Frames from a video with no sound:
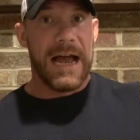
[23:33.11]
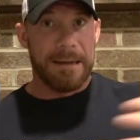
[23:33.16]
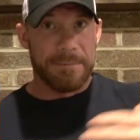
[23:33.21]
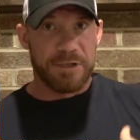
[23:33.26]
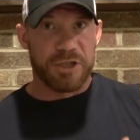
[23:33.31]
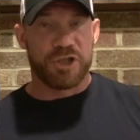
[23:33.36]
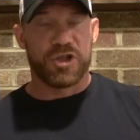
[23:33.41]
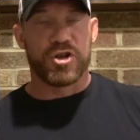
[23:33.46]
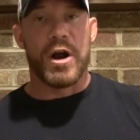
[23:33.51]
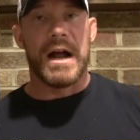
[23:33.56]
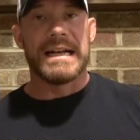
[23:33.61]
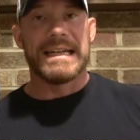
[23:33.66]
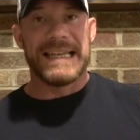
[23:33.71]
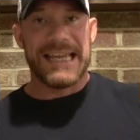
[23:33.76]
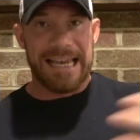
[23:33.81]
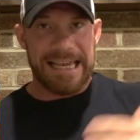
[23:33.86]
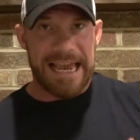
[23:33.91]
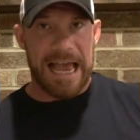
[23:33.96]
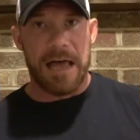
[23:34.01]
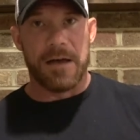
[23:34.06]
I'm just trying to
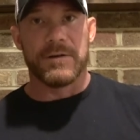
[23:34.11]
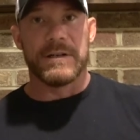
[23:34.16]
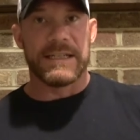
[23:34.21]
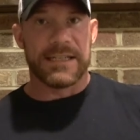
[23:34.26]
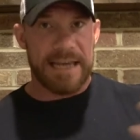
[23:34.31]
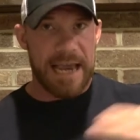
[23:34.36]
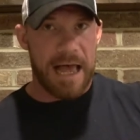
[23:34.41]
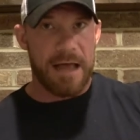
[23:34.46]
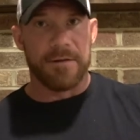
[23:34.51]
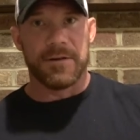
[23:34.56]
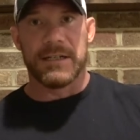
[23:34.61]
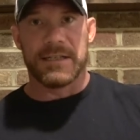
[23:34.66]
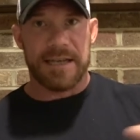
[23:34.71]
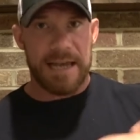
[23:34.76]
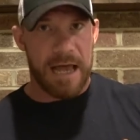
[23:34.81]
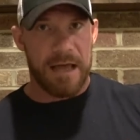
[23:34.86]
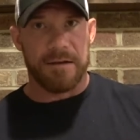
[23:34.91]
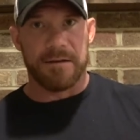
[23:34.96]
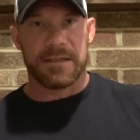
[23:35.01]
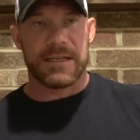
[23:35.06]
get calories, calories,
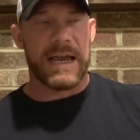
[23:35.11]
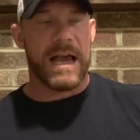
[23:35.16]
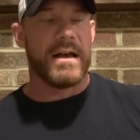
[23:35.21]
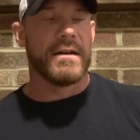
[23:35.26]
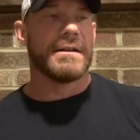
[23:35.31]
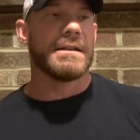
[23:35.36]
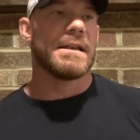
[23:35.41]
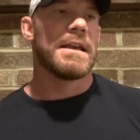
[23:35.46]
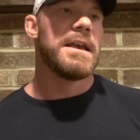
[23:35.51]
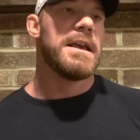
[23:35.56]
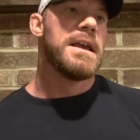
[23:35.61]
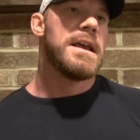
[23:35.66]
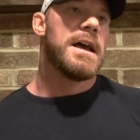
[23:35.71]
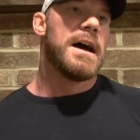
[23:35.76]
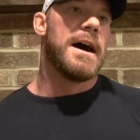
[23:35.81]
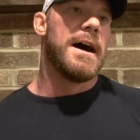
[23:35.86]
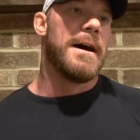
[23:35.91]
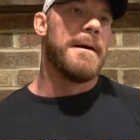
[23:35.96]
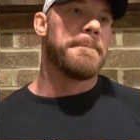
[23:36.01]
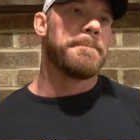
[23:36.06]
calories, calories.
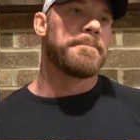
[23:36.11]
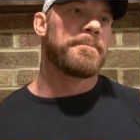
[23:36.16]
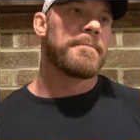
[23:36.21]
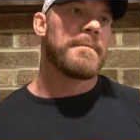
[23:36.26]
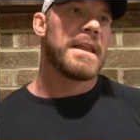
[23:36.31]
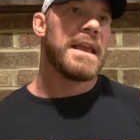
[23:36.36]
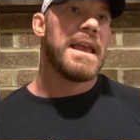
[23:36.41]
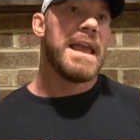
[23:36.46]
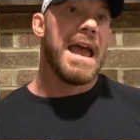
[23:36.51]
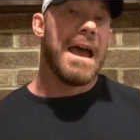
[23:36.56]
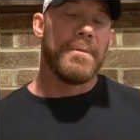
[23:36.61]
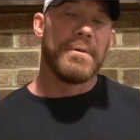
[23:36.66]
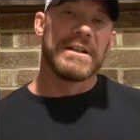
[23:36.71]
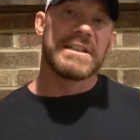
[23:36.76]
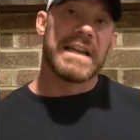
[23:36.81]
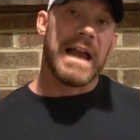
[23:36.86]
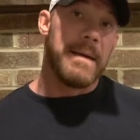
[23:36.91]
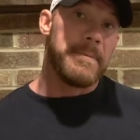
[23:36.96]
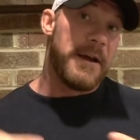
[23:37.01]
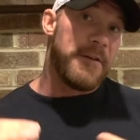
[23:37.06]
Um, at
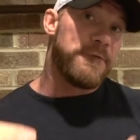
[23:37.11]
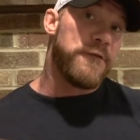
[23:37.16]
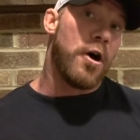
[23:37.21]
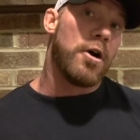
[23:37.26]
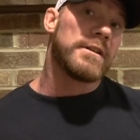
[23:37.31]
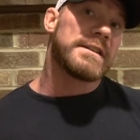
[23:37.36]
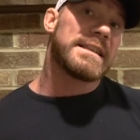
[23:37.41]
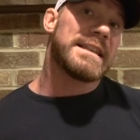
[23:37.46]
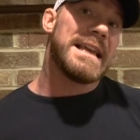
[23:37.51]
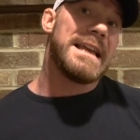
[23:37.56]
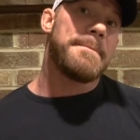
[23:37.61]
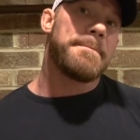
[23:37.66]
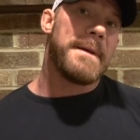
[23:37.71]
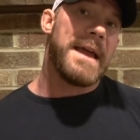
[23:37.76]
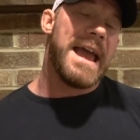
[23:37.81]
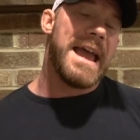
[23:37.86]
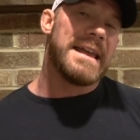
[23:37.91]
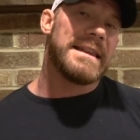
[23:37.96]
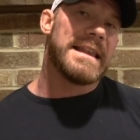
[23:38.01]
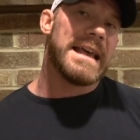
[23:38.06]
which time I fall
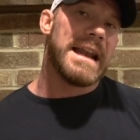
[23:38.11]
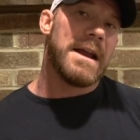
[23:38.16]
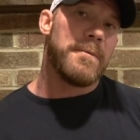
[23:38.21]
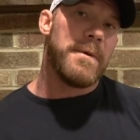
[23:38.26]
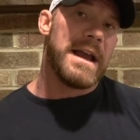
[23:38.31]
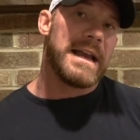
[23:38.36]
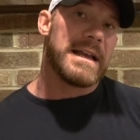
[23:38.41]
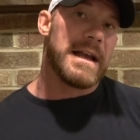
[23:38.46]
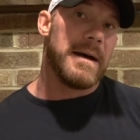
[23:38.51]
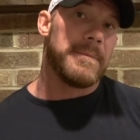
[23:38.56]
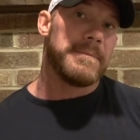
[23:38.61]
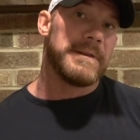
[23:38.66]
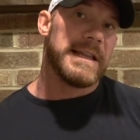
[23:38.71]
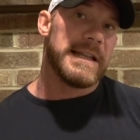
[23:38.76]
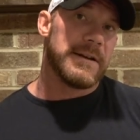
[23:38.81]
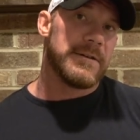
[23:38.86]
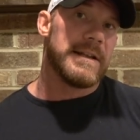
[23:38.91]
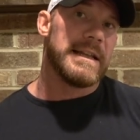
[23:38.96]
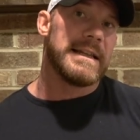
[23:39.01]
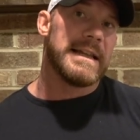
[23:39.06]
asleep and then I wake up
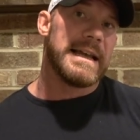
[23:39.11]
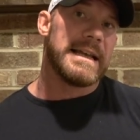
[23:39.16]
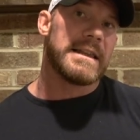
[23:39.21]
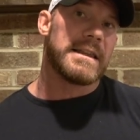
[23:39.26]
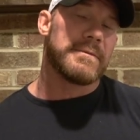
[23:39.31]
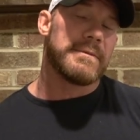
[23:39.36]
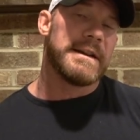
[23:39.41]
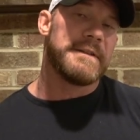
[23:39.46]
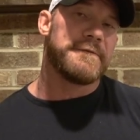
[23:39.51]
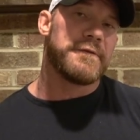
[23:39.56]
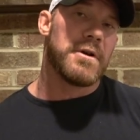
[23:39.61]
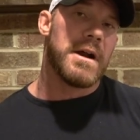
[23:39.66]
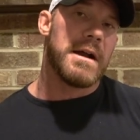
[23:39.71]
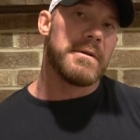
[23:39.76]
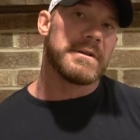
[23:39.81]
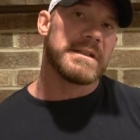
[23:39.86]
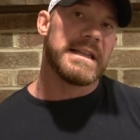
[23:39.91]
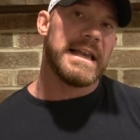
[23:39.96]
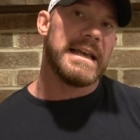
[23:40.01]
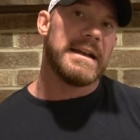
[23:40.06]
literally like three, four
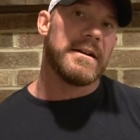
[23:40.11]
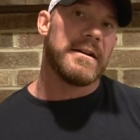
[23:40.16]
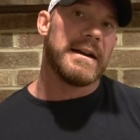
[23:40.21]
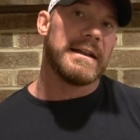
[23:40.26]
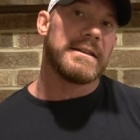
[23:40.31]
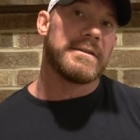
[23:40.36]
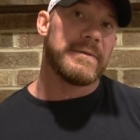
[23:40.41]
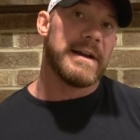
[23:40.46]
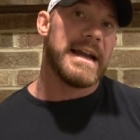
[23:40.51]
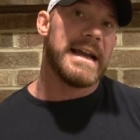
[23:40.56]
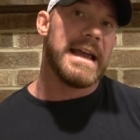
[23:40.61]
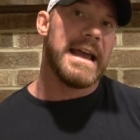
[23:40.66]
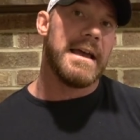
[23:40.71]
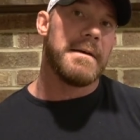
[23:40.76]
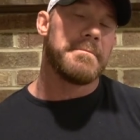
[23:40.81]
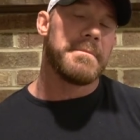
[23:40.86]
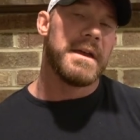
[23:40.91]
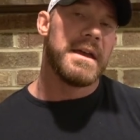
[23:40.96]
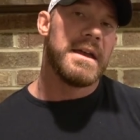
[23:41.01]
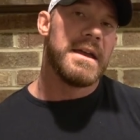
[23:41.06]
hours later at 3
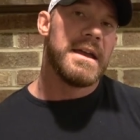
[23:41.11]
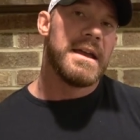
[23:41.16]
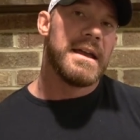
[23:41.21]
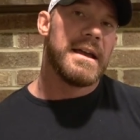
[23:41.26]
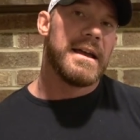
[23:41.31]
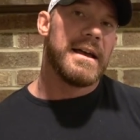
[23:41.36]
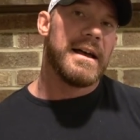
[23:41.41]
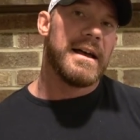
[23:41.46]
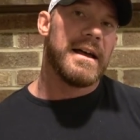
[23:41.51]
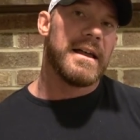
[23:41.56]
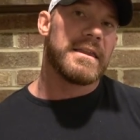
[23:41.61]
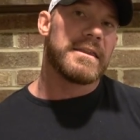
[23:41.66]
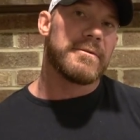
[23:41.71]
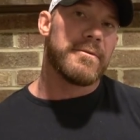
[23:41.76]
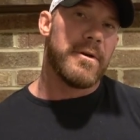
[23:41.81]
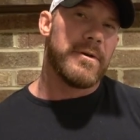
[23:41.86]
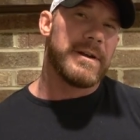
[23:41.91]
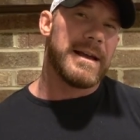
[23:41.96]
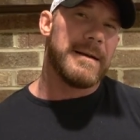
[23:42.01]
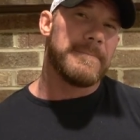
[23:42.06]
a.m. Uh,
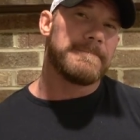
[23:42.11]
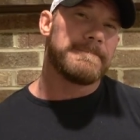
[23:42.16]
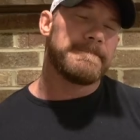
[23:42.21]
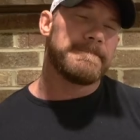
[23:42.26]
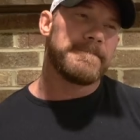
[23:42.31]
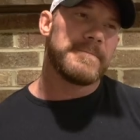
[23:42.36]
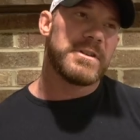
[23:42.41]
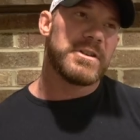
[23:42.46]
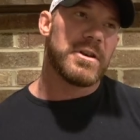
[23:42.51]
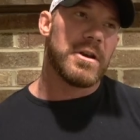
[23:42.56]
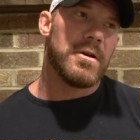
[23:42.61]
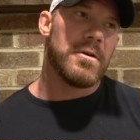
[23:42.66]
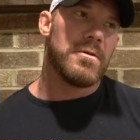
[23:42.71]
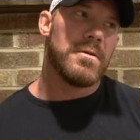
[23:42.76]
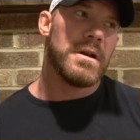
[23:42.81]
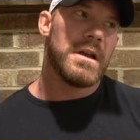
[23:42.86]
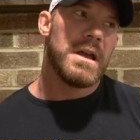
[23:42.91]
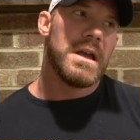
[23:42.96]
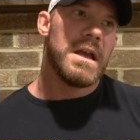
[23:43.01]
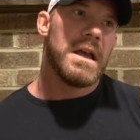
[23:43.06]
throwing up.
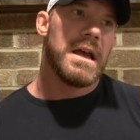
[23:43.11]
So,